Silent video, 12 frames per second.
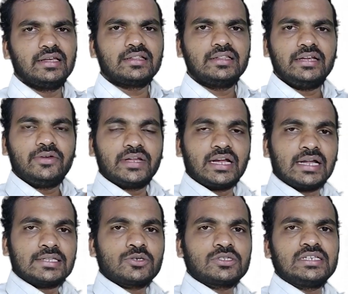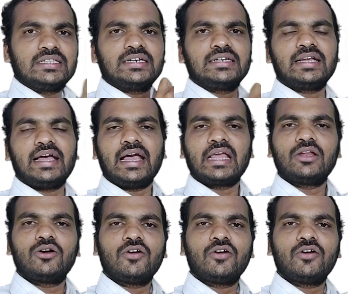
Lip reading: then you can also see that angle